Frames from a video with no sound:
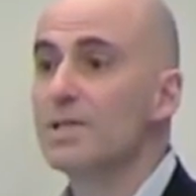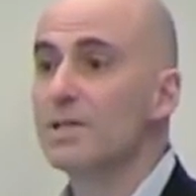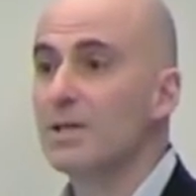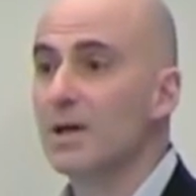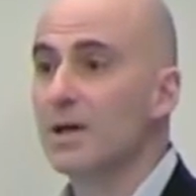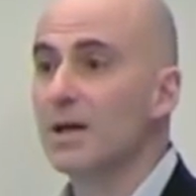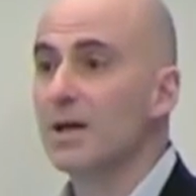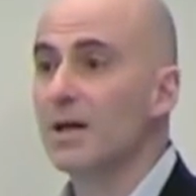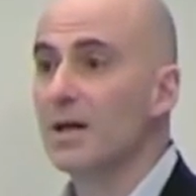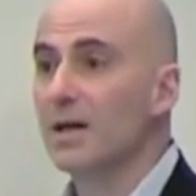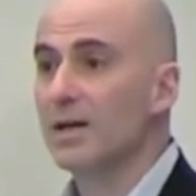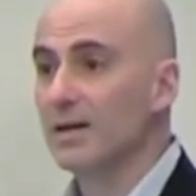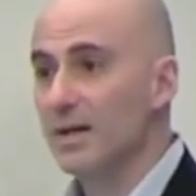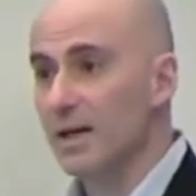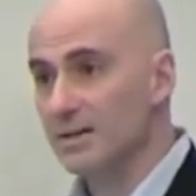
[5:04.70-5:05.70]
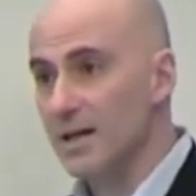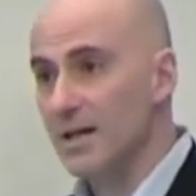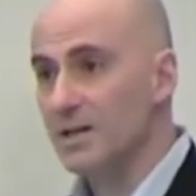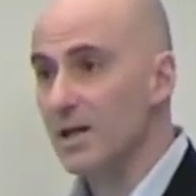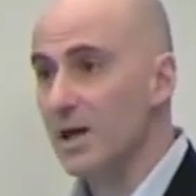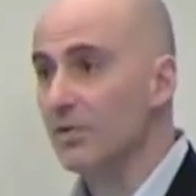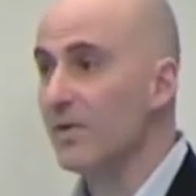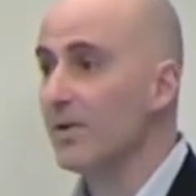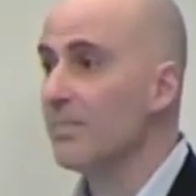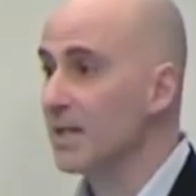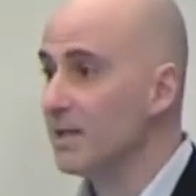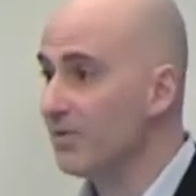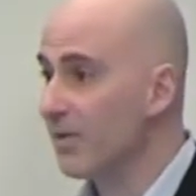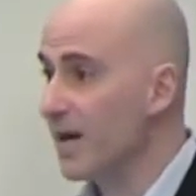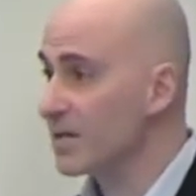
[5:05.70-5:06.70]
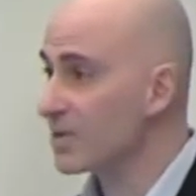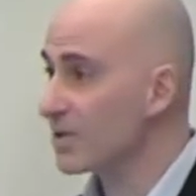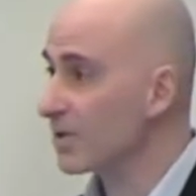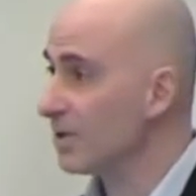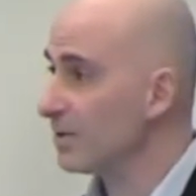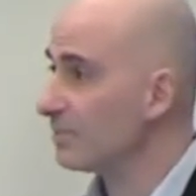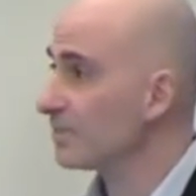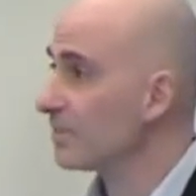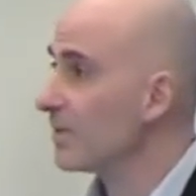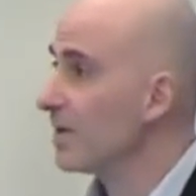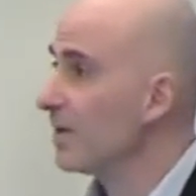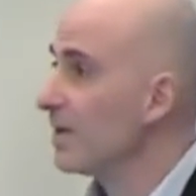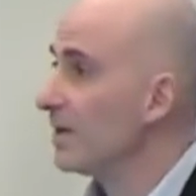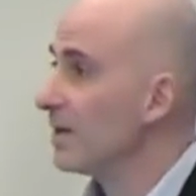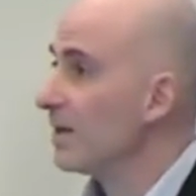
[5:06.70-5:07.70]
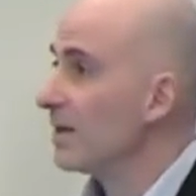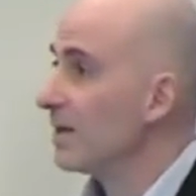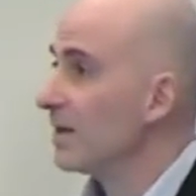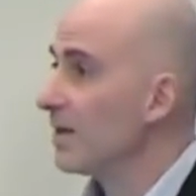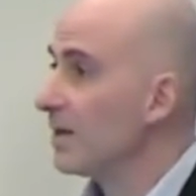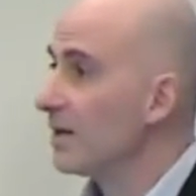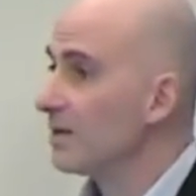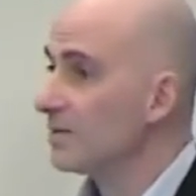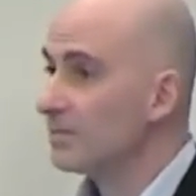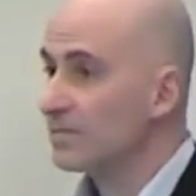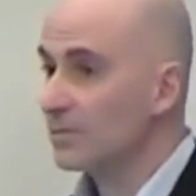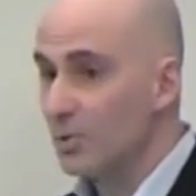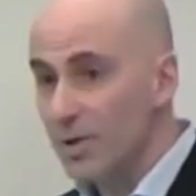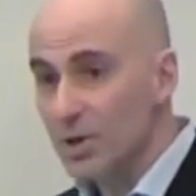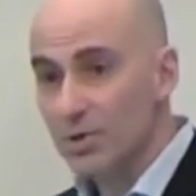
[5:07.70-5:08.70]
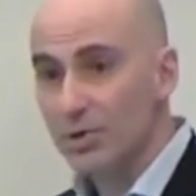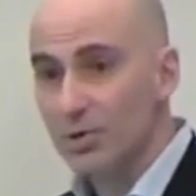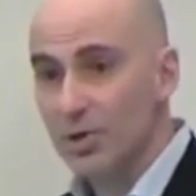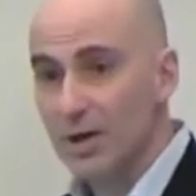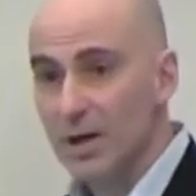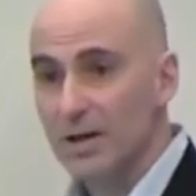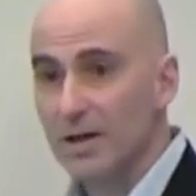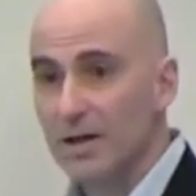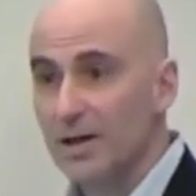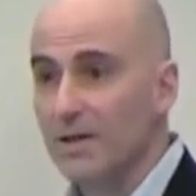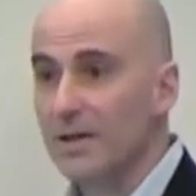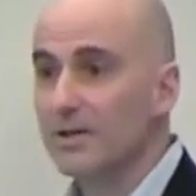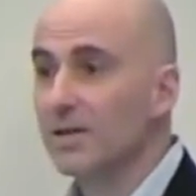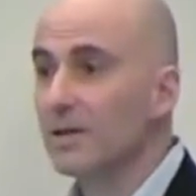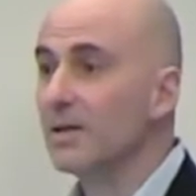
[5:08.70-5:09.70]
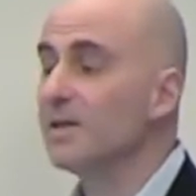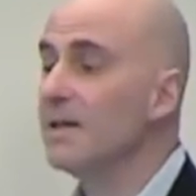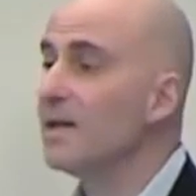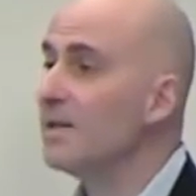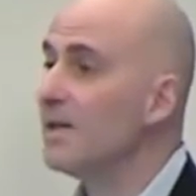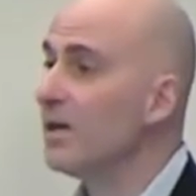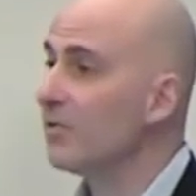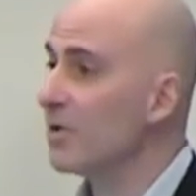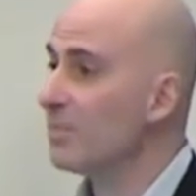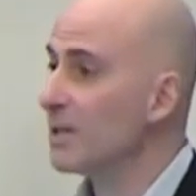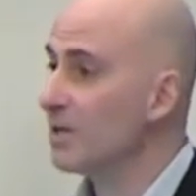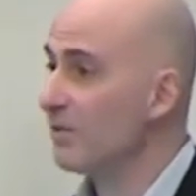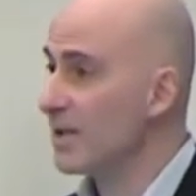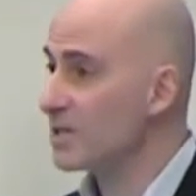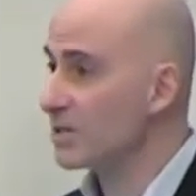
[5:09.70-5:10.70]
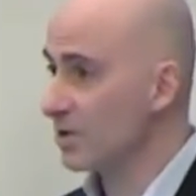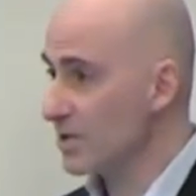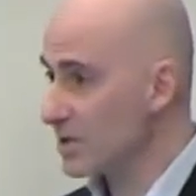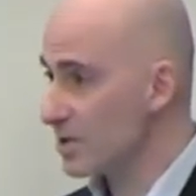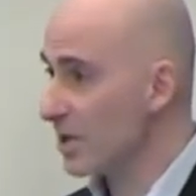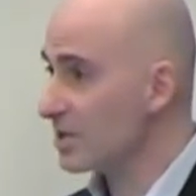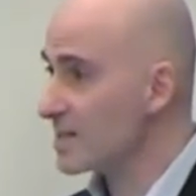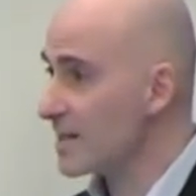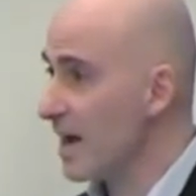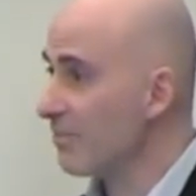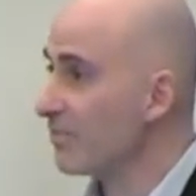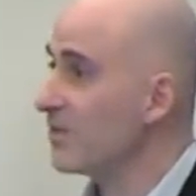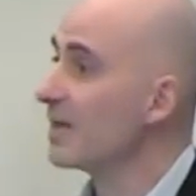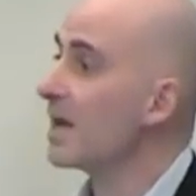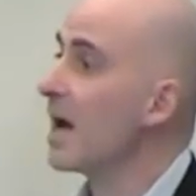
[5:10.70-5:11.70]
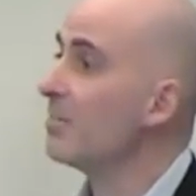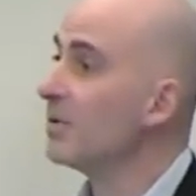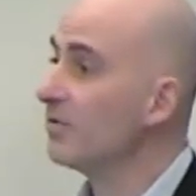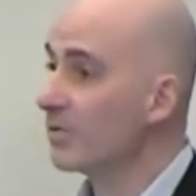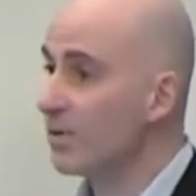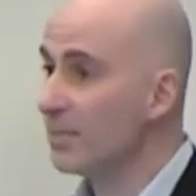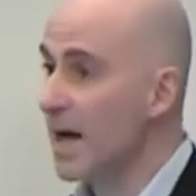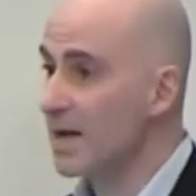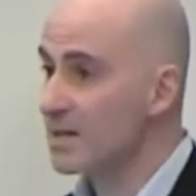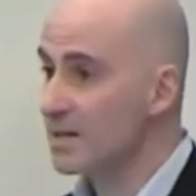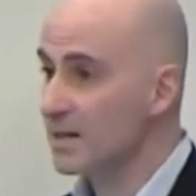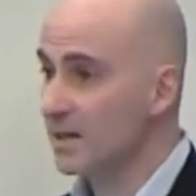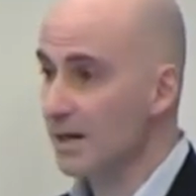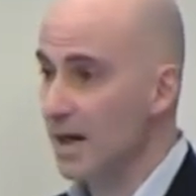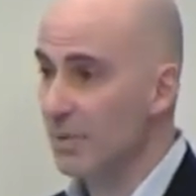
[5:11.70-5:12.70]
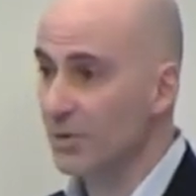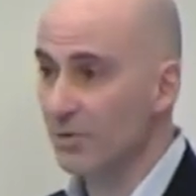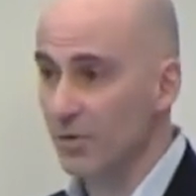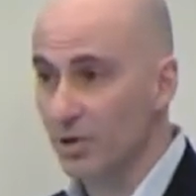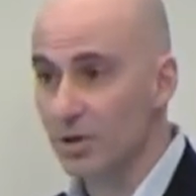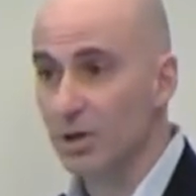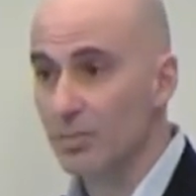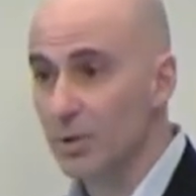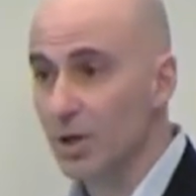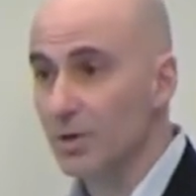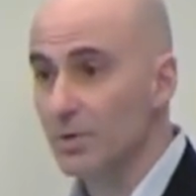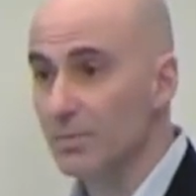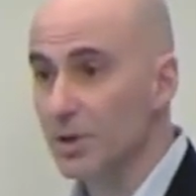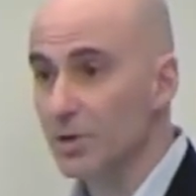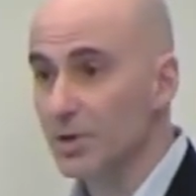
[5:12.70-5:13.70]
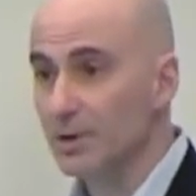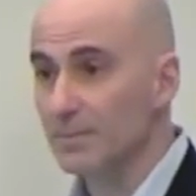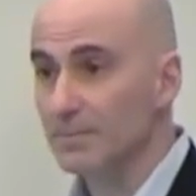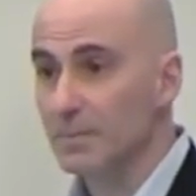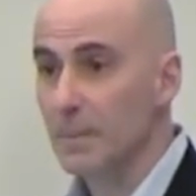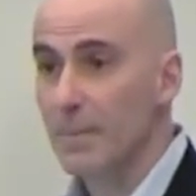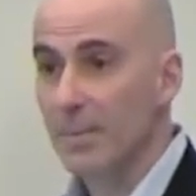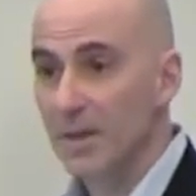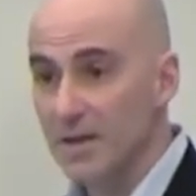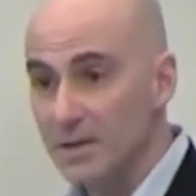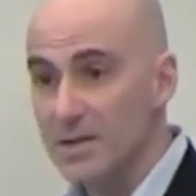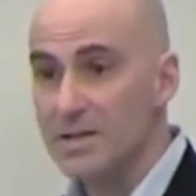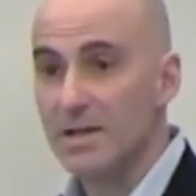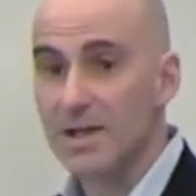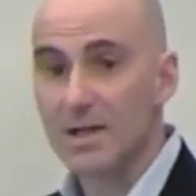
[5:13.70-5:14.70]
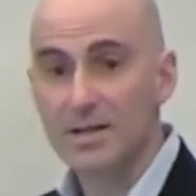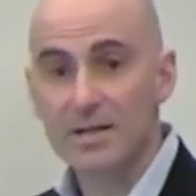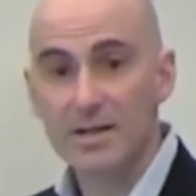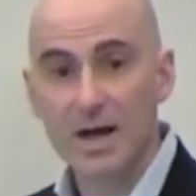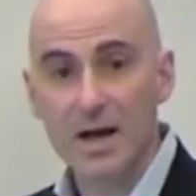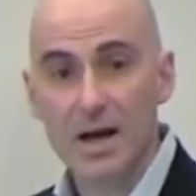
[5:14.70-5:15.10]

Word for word: the idea of a manifesto. to be sure, the idea of a manifesto is not something coming from us, coming from the European Commission. It is an idea